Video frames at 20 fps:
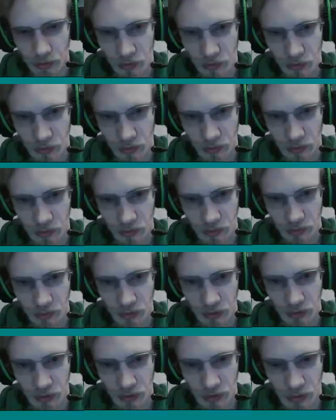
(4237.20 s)
So you can
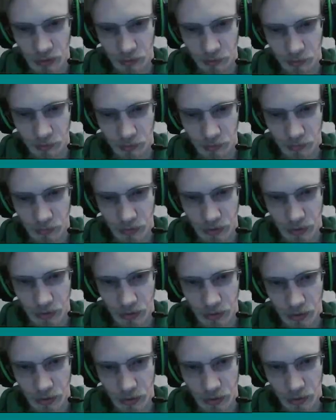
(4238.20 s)
see it kind of
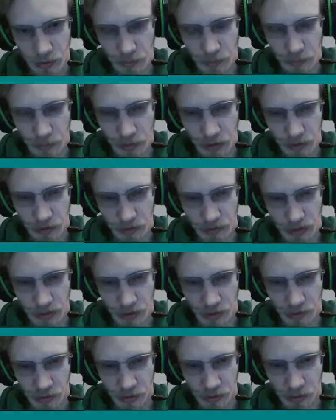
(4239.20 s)
bend
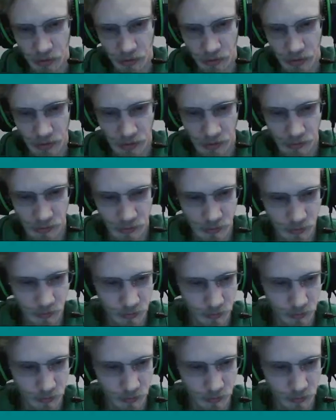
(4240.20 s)
down and go down.